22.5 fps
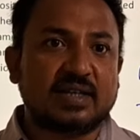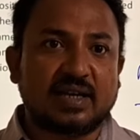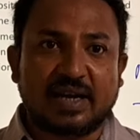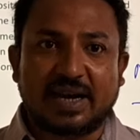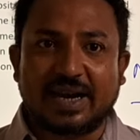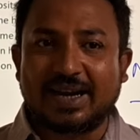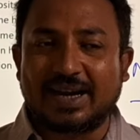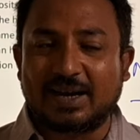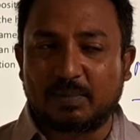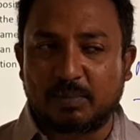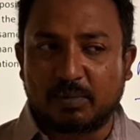are
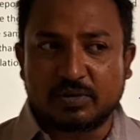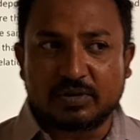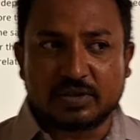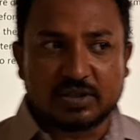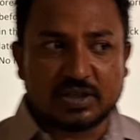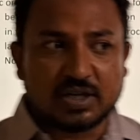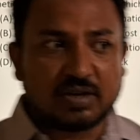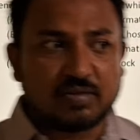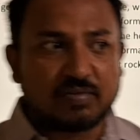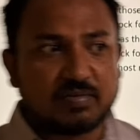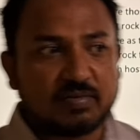get
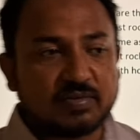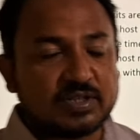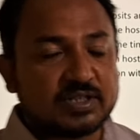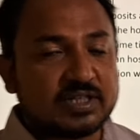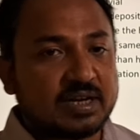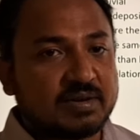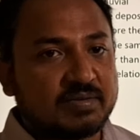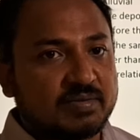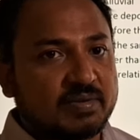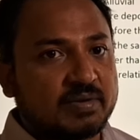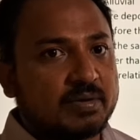deposited
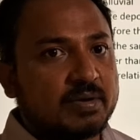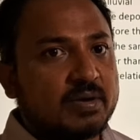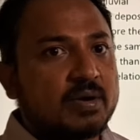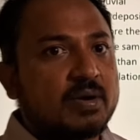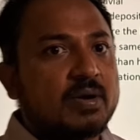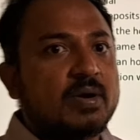which have a